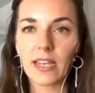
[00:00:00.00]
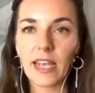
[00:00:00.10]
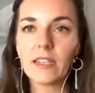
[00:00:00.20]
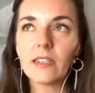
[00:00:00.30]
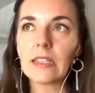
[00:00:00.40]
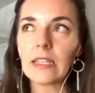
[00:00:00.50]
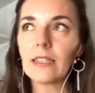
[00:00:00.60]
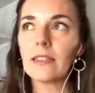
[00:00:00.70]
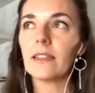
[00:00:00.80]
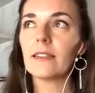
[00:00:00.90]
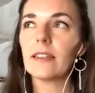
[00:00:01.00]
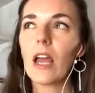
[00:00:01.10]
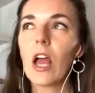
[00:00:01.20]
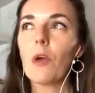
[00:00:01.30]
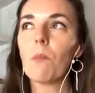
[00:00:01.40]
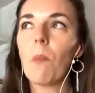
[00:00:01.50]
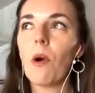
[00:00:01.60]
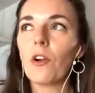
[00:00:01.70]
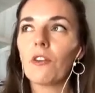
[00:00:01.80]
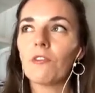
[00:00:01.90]
they needed
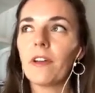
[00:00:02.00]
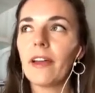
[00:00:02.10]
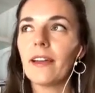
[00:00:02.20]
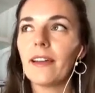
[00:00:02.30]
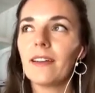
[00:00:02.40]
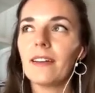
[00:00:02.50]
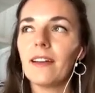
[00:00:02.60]
more of a